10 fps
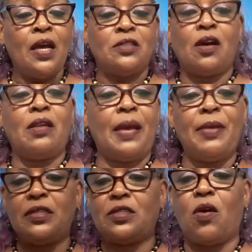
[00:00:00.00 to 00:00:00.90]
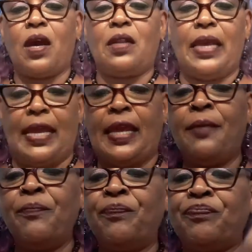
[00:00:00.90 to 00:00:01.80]
So let me start
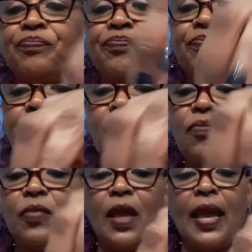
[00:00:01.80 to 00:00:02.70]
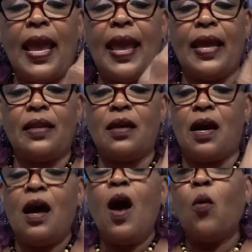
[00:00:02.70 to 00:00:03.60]
eating. And
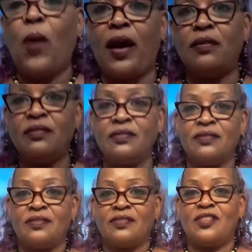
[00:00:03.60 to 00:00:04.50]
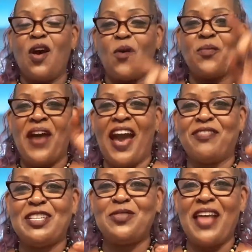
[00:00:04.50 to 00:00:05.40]
well, no, I have
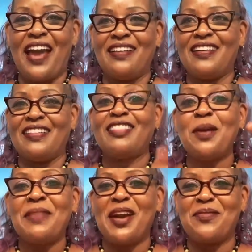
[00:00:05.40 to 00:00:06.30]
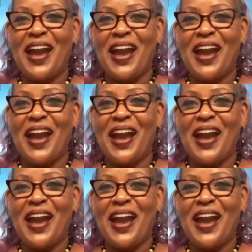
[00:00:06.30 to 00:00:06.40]
to do that thumbnail,